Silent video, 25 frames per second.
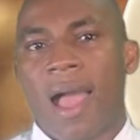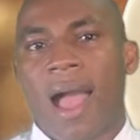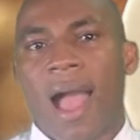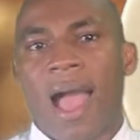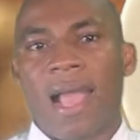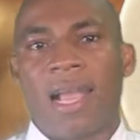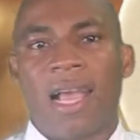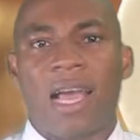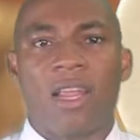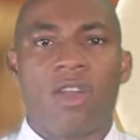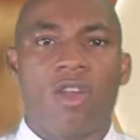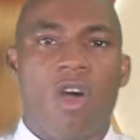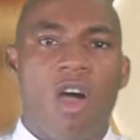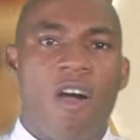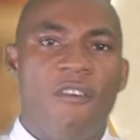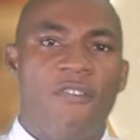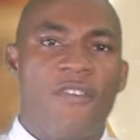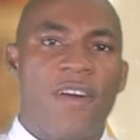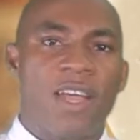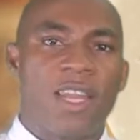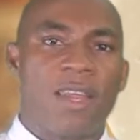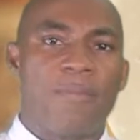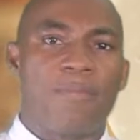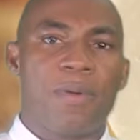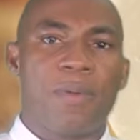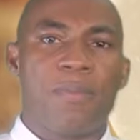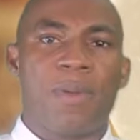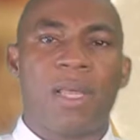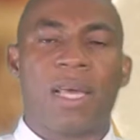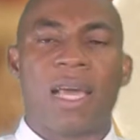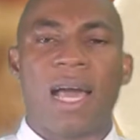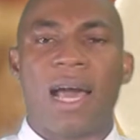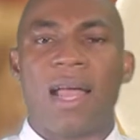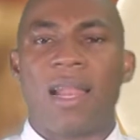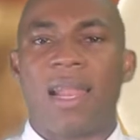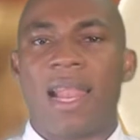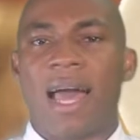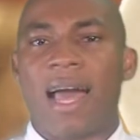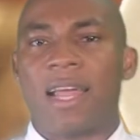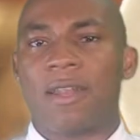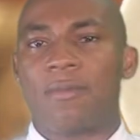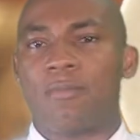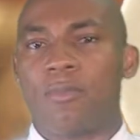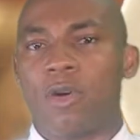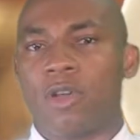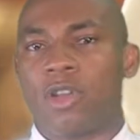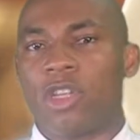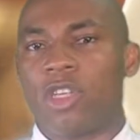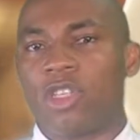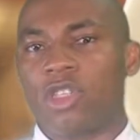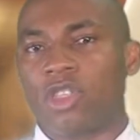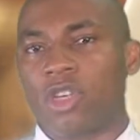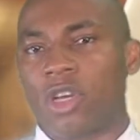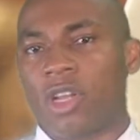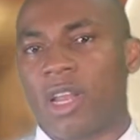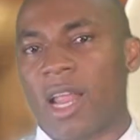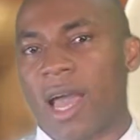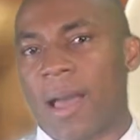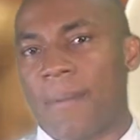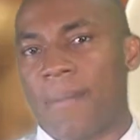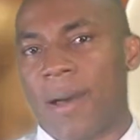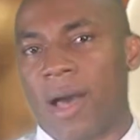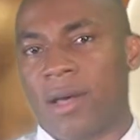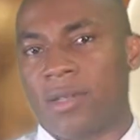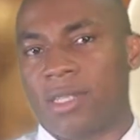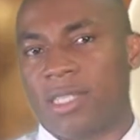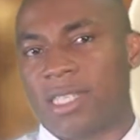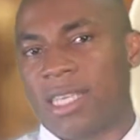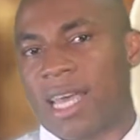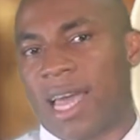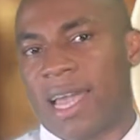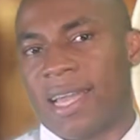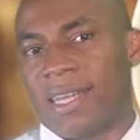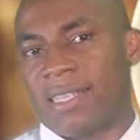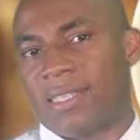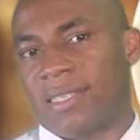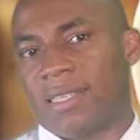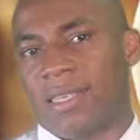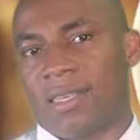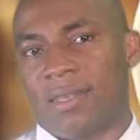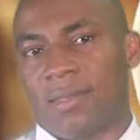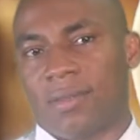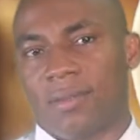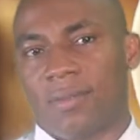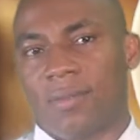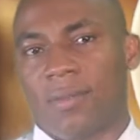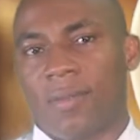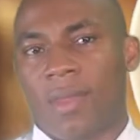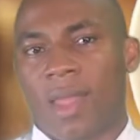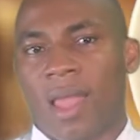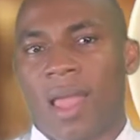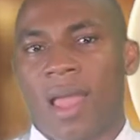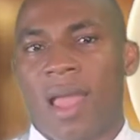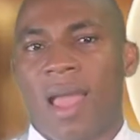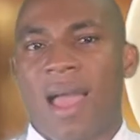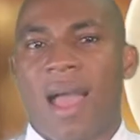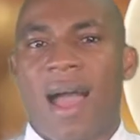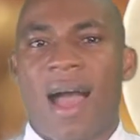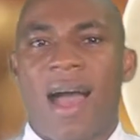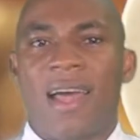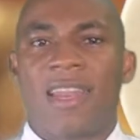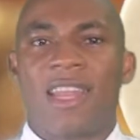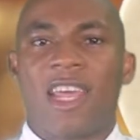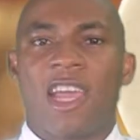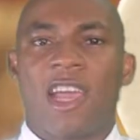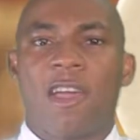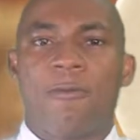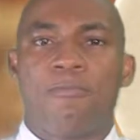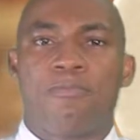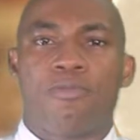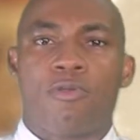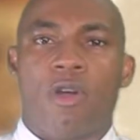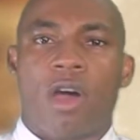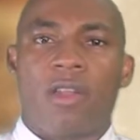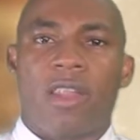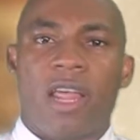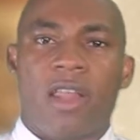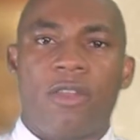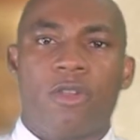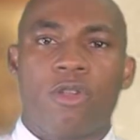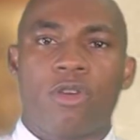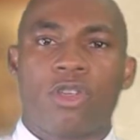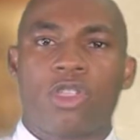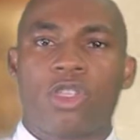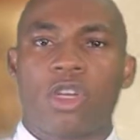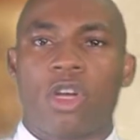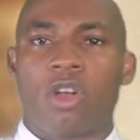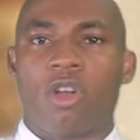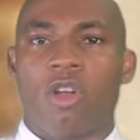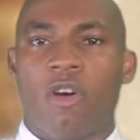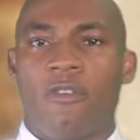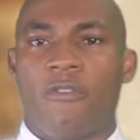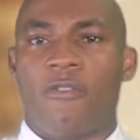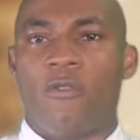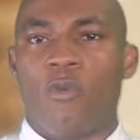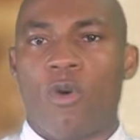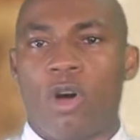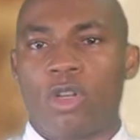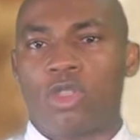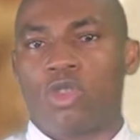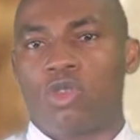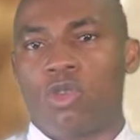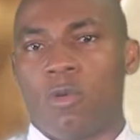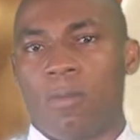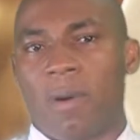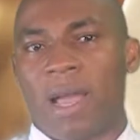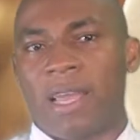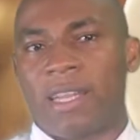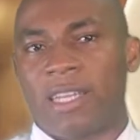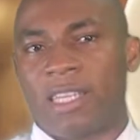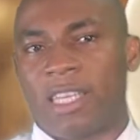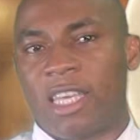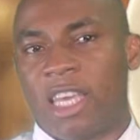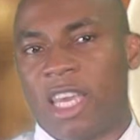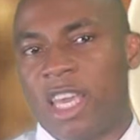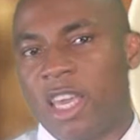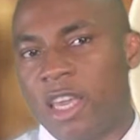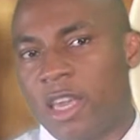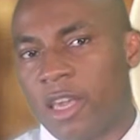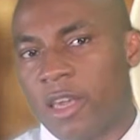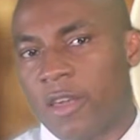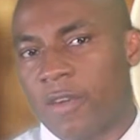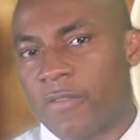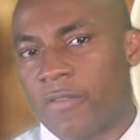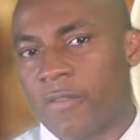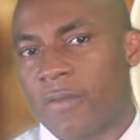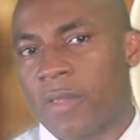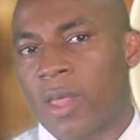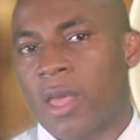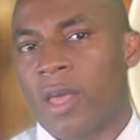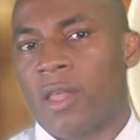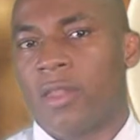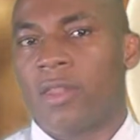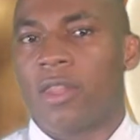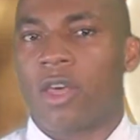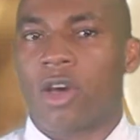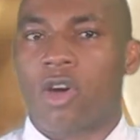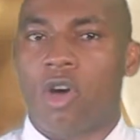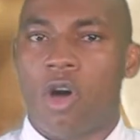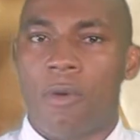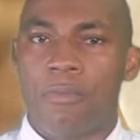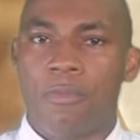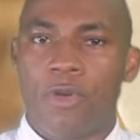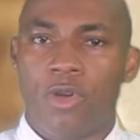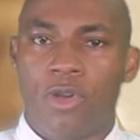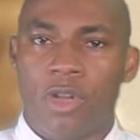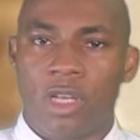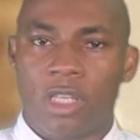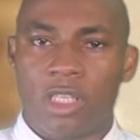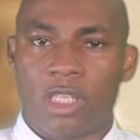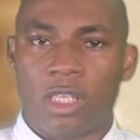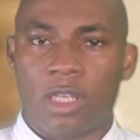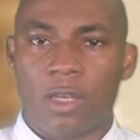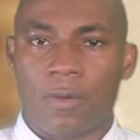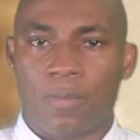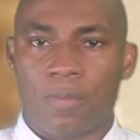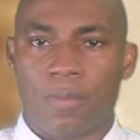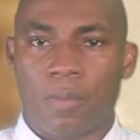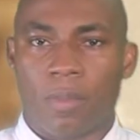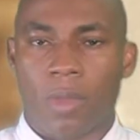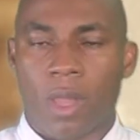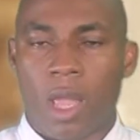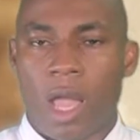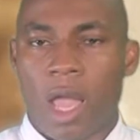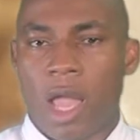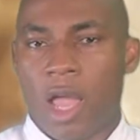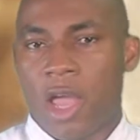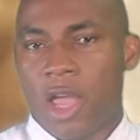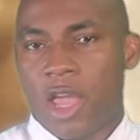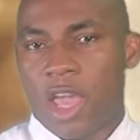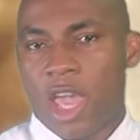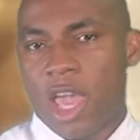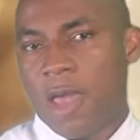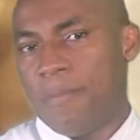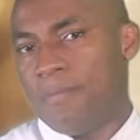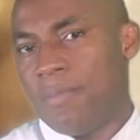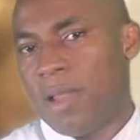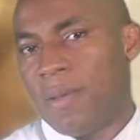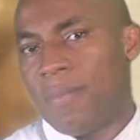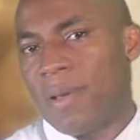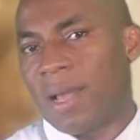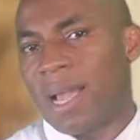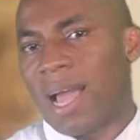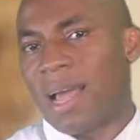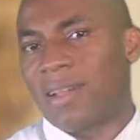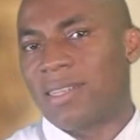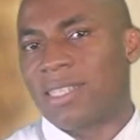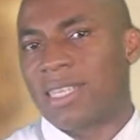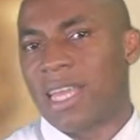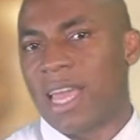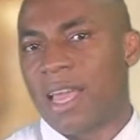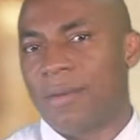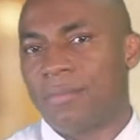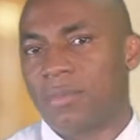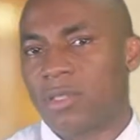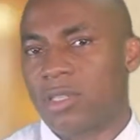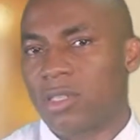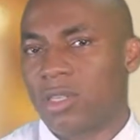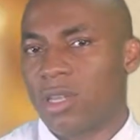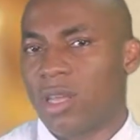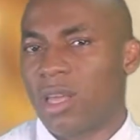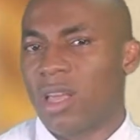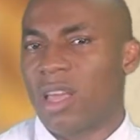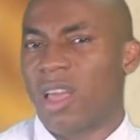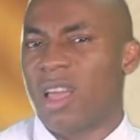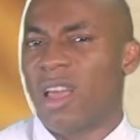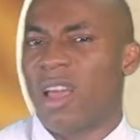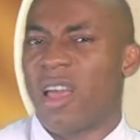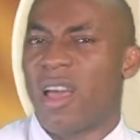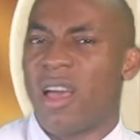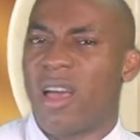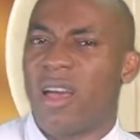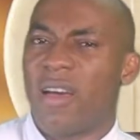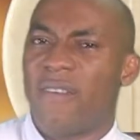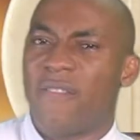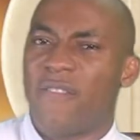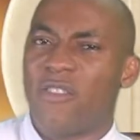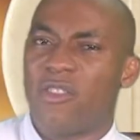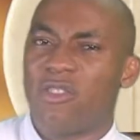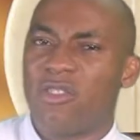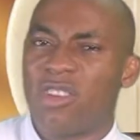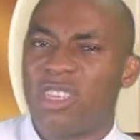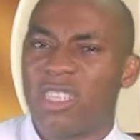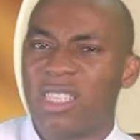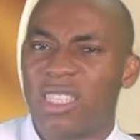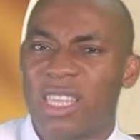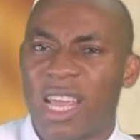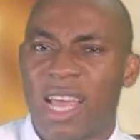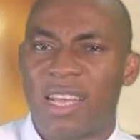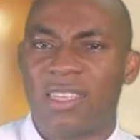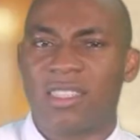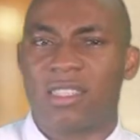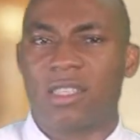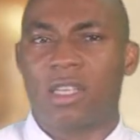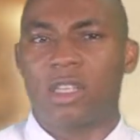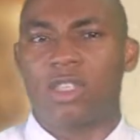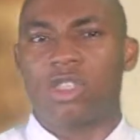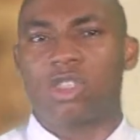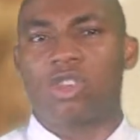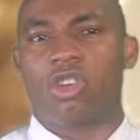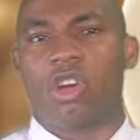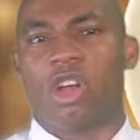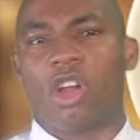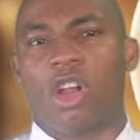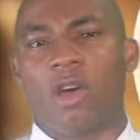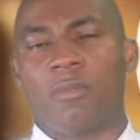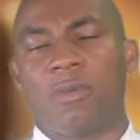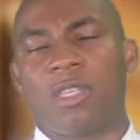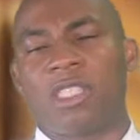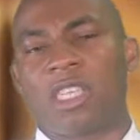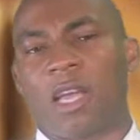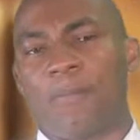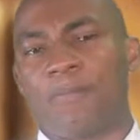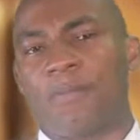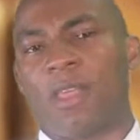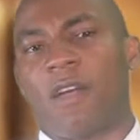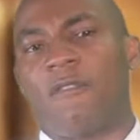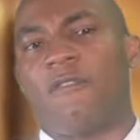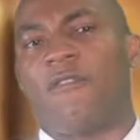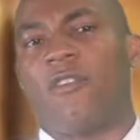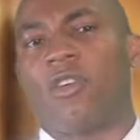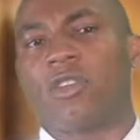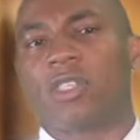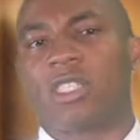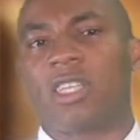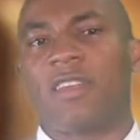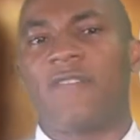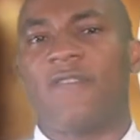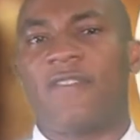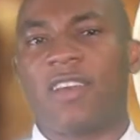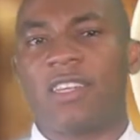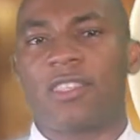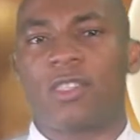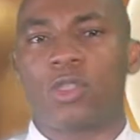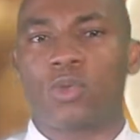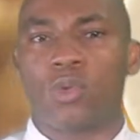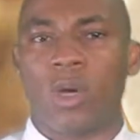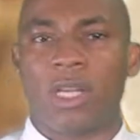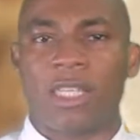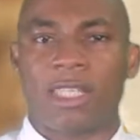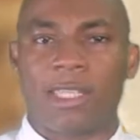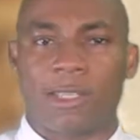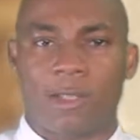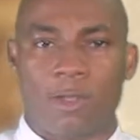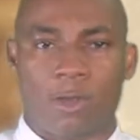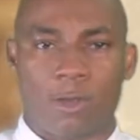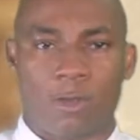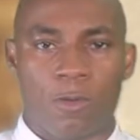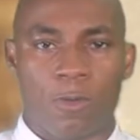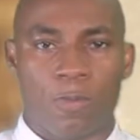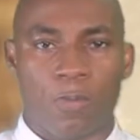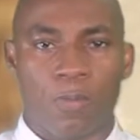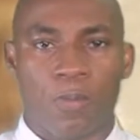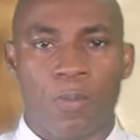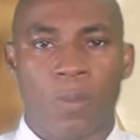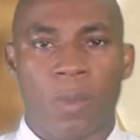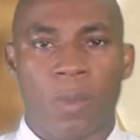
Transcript: I can offer the biblical admonition about tithing and a broader notion of what you might give the community. In biblical terms, for instance, Deuteronomy chapter 14 verse 22,